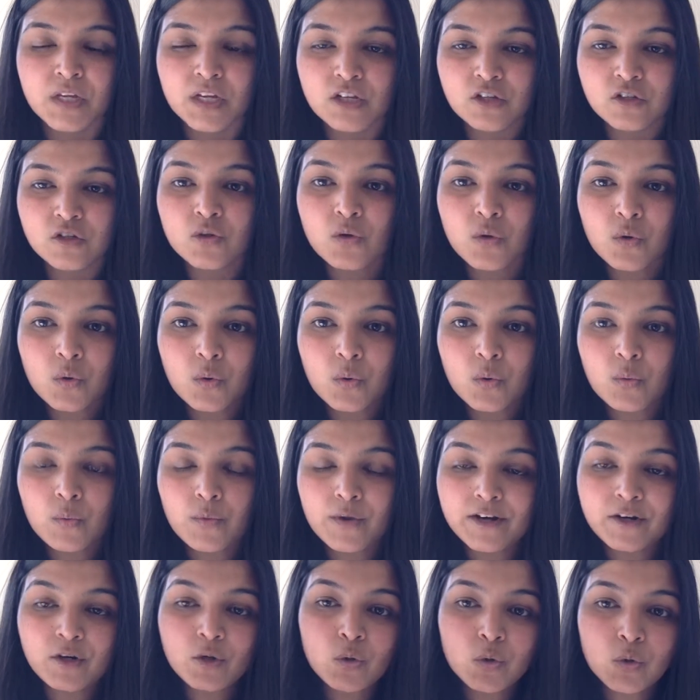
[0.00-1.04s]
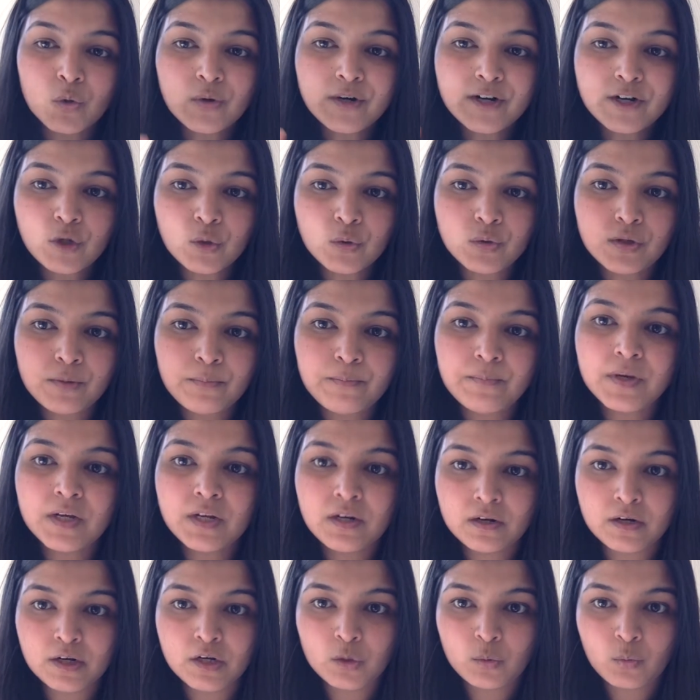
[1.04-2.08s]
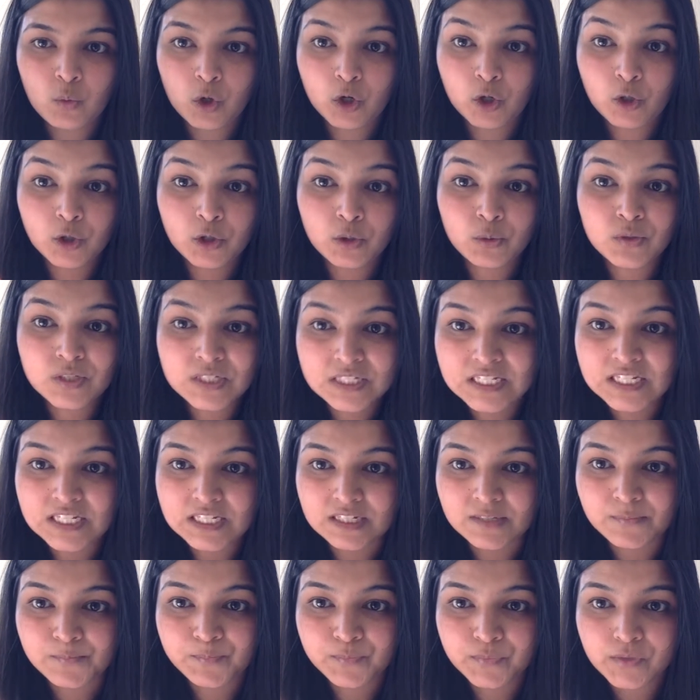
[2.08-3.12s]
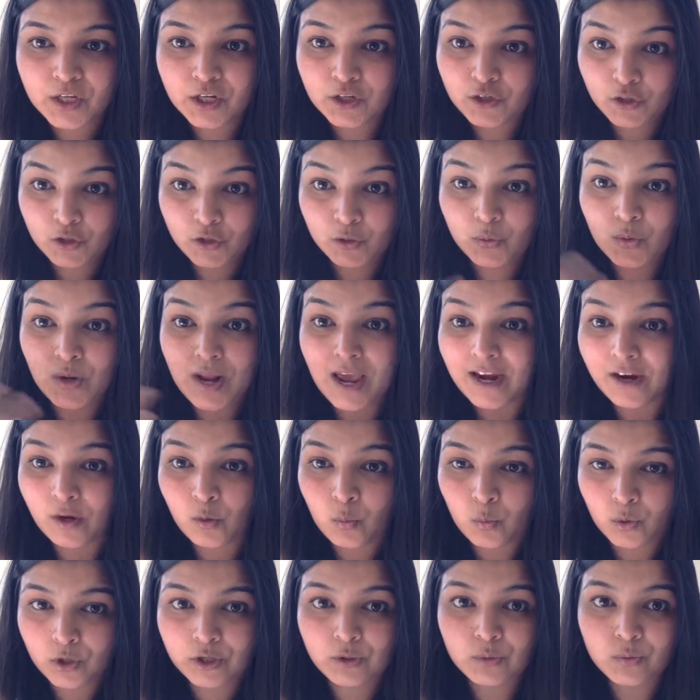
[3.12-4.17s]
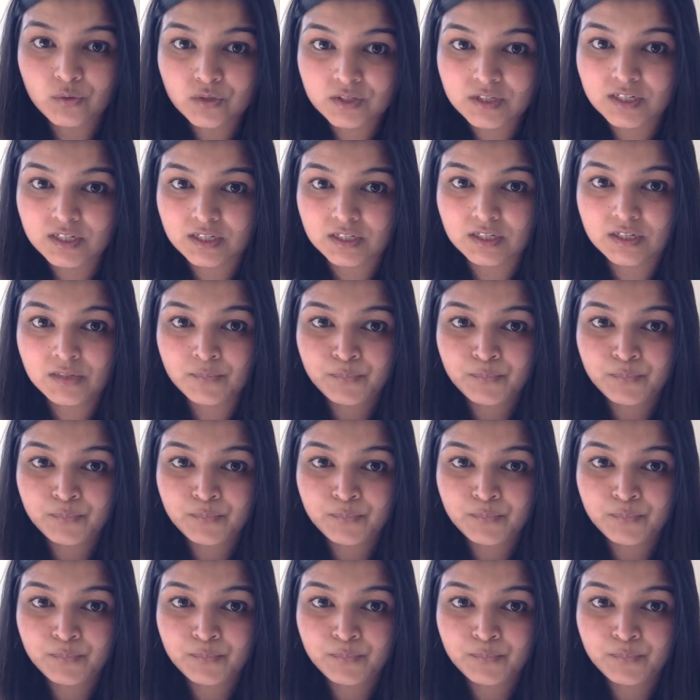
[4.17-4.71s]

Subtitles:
So when you look into the mirror, what do you see? Do you like what you see?